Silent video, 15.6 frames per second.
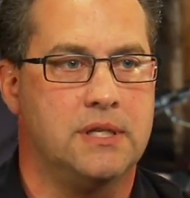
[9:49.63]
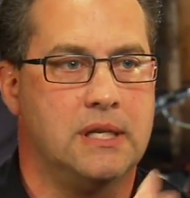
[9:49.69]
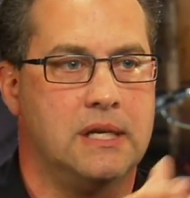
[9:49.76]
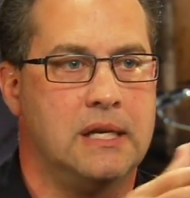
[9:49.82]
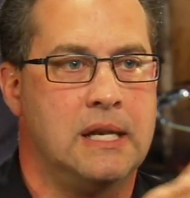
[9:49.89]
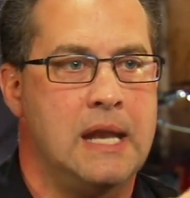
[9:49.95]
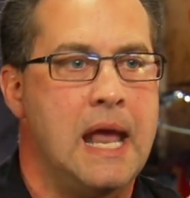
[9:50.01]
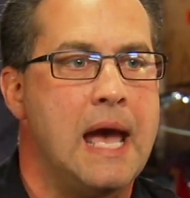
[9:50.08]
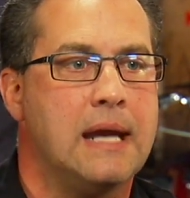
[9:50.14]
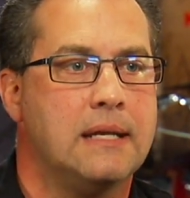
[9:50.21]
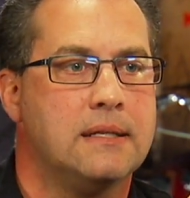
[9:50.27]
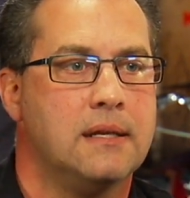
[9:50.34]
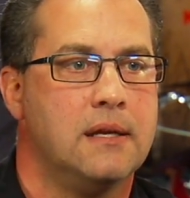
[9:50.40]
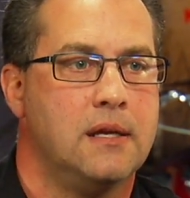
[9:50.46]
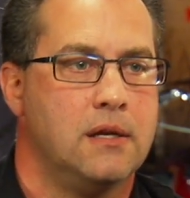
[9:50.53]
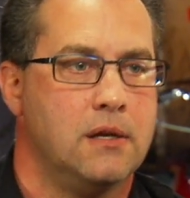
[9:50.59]
to
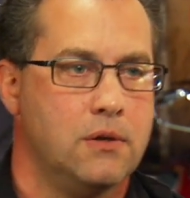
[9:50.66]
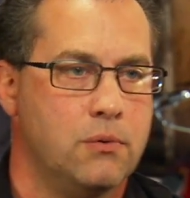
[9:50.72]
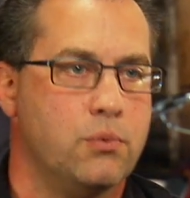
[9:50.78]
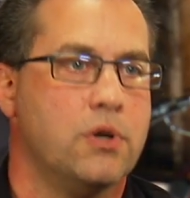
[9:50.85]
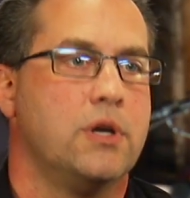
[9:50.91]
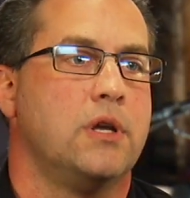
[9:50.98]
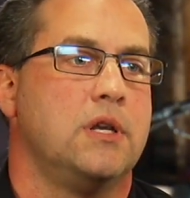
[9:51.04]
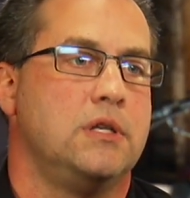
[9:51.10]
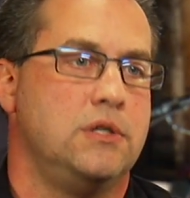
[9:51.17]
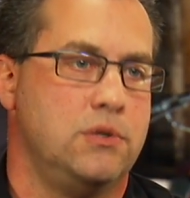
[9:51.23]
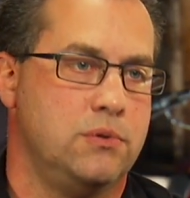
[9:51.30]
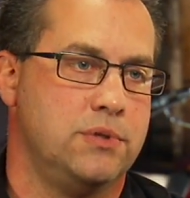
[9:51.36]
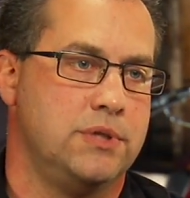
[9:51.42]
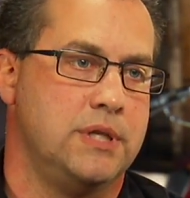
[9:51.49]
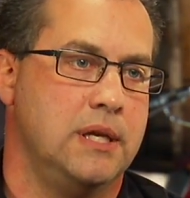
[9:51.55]
connect, we're going to use